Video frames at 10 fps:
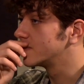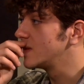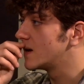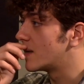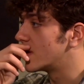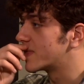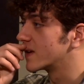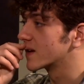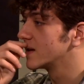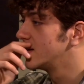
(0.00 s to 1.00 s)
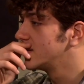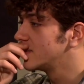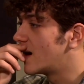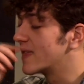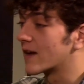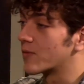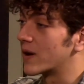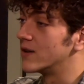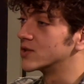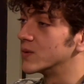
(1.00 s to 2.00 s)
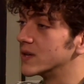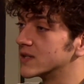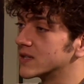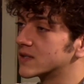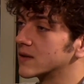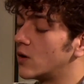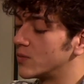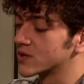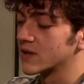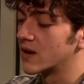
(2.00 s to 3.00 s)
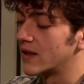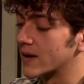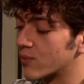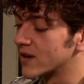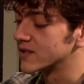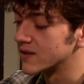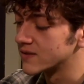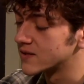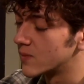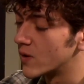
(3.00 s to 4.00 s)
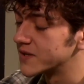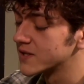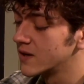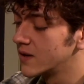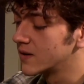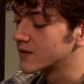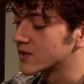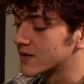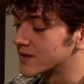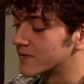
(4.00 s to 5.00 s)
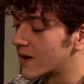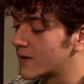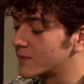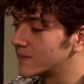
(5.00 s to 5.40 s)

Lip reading: Yeah, I mean, I think everybody knows who he is. He's almost like a president in some ways, just because of how